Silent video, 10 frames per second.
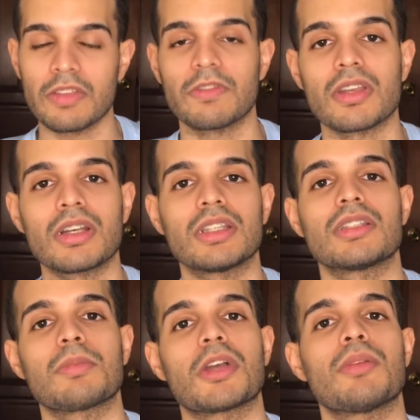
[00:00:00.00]
very
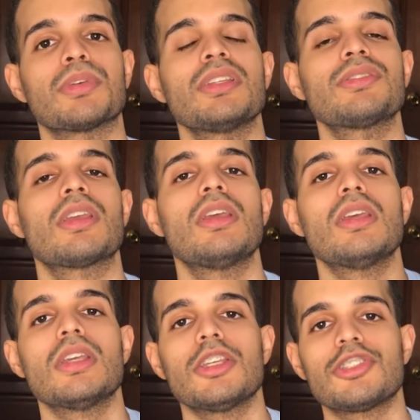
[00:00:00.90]
top companies.
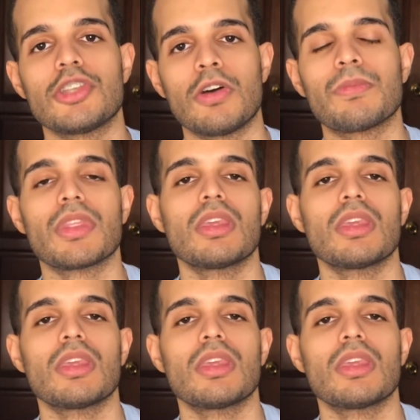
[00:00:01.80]
So